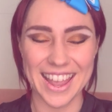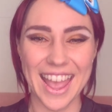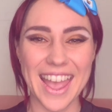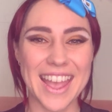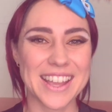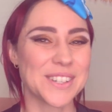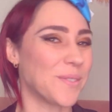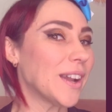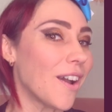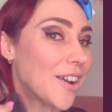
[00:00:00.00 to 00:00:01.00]
and
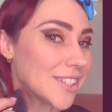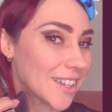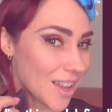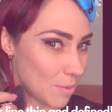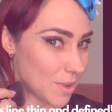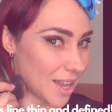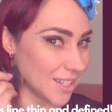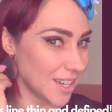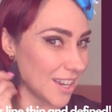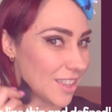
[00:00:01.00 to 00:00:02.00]
we're going to come
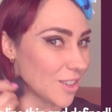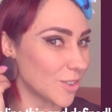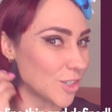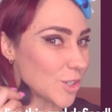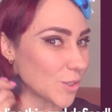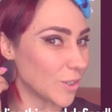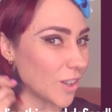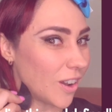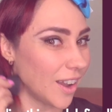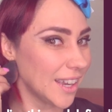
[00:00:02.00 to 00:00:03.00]
underneath your
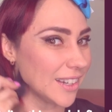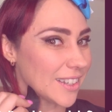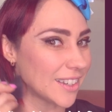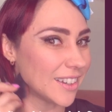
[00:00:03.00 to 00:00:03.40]
jawline